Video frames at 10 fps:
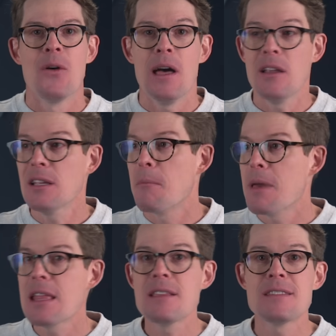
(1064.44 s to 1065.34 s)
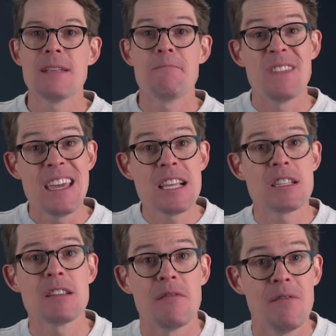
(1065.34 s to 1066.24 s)
Well, it means that
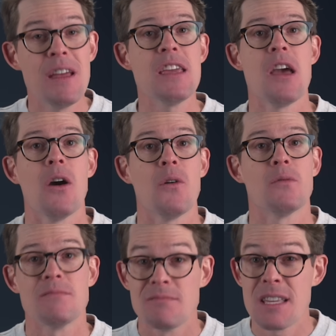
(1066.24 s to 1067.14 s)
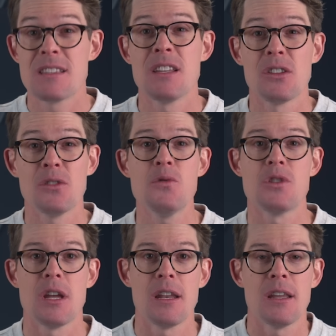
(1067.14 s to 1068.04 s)
this video is an
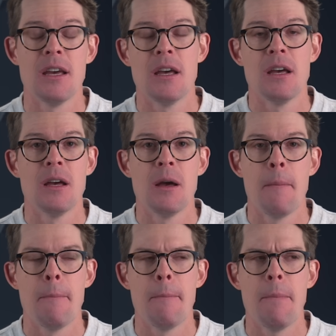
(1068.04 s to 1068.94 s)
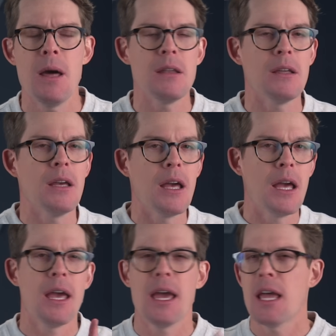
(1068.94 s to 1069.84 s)
illusion, but
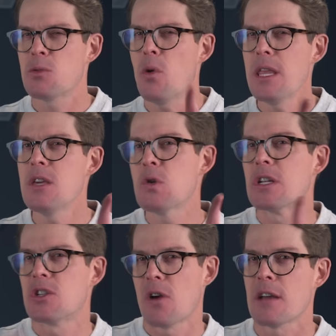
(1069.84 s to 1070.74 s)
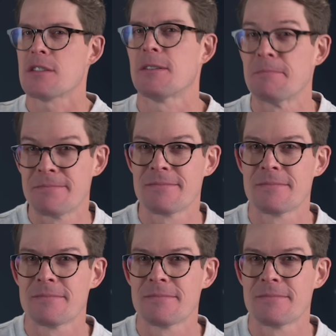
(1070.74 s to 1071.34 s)
it's one that you can trust.